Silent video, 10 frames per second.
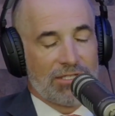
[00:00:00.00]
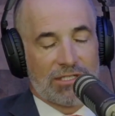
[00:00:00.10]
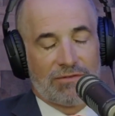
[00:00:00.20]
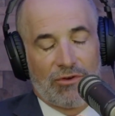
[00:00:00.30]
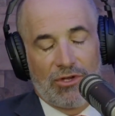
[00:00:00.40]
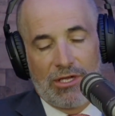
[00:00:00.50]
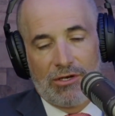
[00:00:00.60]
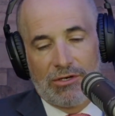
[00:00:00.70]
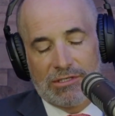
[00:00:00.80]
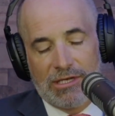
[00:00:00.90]
just for
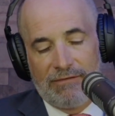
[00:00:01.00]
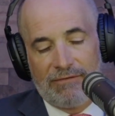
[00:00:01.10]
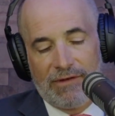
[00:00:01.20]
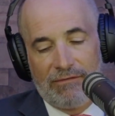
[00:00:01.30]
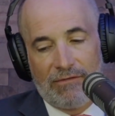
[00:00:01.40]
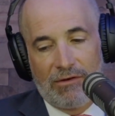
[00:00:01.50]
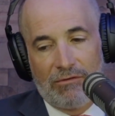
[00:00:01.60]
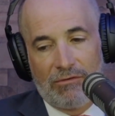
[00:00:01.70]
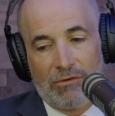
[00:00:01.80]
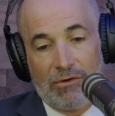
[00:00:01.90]
years have
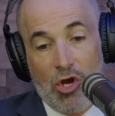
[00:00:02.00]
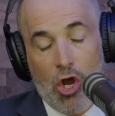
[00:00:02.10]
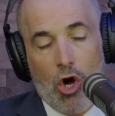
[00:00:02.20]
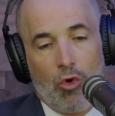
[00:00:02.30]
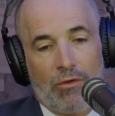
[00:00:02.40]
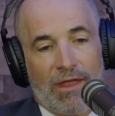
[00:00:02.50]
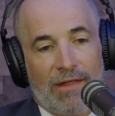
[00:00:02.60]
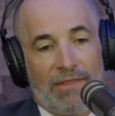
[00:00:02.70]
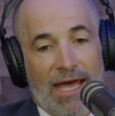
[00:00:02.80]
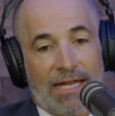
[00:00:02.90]
known
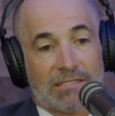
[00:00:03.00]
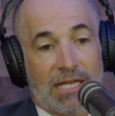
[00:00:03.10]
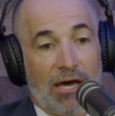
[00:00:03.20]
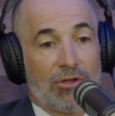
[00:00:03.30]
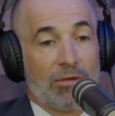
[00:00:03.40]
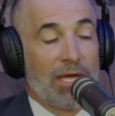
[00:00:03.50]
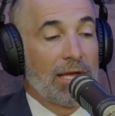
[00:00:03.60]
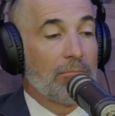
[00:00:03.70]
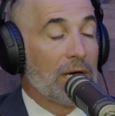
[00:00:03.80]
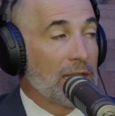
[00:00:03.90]
that that's how you
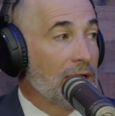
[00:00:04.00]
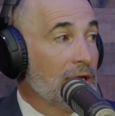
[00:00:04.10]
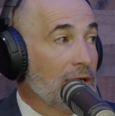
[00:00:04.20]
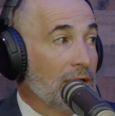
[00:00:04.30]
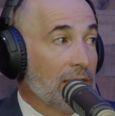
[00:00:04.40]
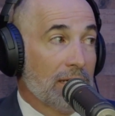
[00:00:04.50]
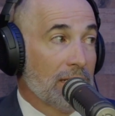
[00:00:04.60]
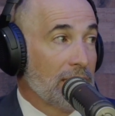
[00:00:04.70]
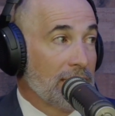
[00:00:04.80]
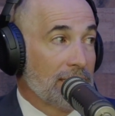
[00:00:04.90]
make money
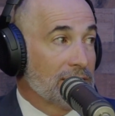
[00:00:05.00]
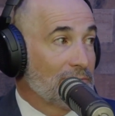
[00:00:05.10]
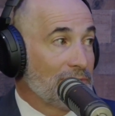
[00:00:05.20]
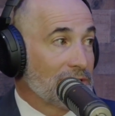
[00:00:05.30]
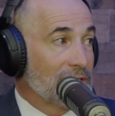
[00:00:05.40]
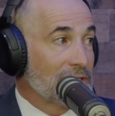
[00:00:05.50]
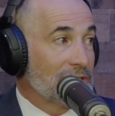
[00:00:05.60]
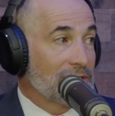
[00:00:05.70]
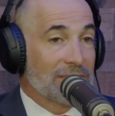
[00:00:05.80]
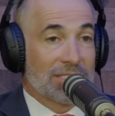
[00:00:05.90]
in this business,
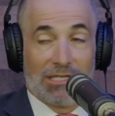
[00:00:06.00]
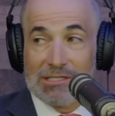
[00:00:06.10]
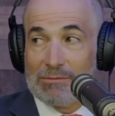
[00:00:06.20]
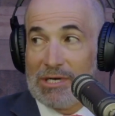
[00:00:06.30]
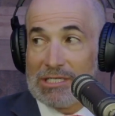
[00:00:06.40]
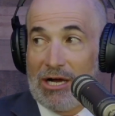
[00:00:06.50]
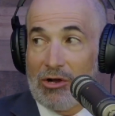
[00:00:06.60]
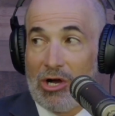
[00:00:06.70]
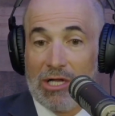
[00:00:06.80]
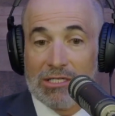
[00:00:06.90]
is to sell as much
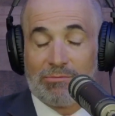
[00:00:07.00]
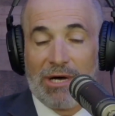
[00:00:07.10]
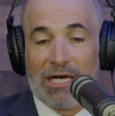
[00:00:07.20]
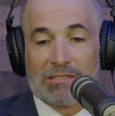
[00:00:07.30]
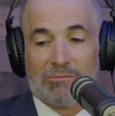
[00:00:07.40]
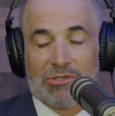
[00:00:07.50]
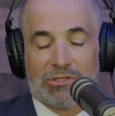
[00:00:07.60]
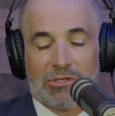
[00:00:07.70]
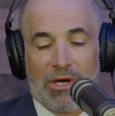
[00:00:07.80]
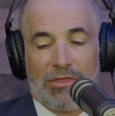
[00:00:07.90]
alcohol as possible.
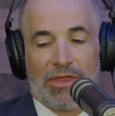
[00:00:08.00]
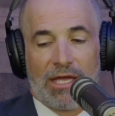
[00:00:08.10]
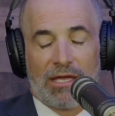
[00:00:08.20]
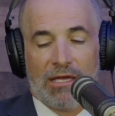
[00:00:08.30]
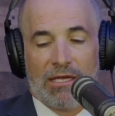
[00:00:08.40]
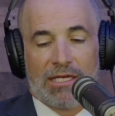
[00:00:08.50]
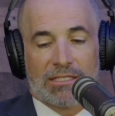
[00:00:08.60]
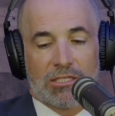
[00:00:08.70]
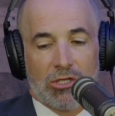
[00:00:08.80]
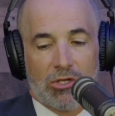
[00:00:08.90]
So I think
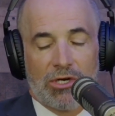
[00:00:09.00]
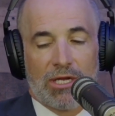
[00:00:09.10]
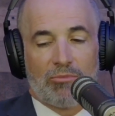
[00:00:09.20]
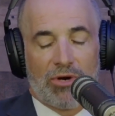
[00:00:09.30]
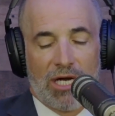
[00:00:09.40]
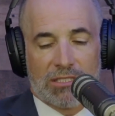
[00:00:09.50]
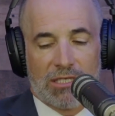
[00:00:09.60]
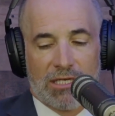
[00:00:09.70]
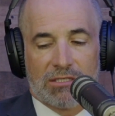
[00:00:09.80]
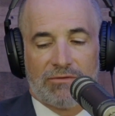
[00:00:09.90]
it's a learning
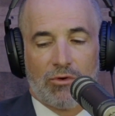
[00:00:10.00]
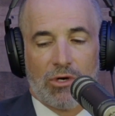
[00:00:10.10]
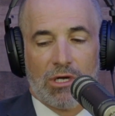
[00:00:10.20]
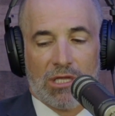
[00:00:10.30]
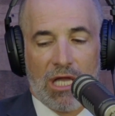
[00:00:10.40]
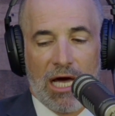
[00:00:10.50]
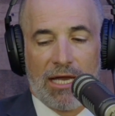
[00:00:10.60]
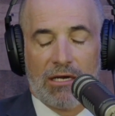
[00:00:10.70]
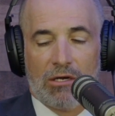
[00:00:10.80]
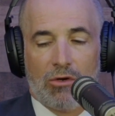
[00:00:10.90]
process for a
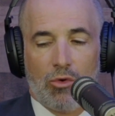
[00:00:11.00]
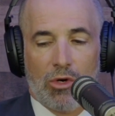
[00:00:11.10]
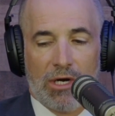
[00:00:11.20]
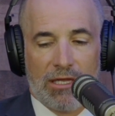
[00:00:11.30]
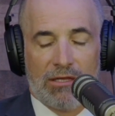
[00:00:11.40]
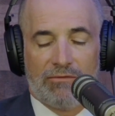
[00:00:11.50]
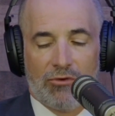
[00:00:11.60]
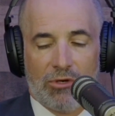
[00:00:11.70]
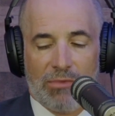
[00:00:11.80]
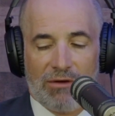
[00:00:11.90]
lot who are in the
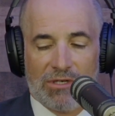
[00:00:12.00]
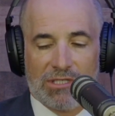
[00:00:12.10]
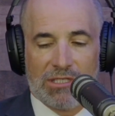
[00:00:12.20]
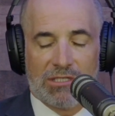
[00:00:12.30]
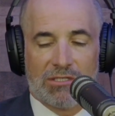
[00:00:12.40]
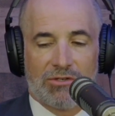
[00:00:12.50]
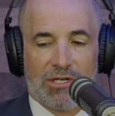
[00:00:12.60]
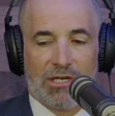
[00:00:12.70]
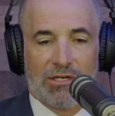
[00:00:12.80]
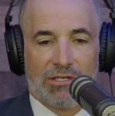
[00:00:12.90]
food and beverage
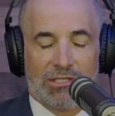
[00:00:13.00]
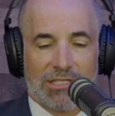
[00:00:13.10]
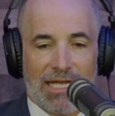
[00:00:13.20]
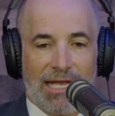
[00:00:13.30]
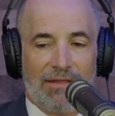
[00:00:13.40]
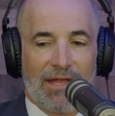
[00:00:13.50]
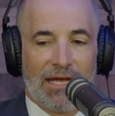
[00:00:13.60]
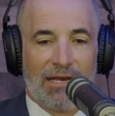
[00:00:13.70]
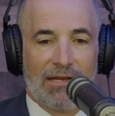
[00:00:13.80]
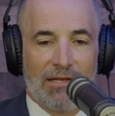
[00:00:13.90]
industry to understand
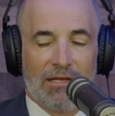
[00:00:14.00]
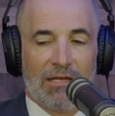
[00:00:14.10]
that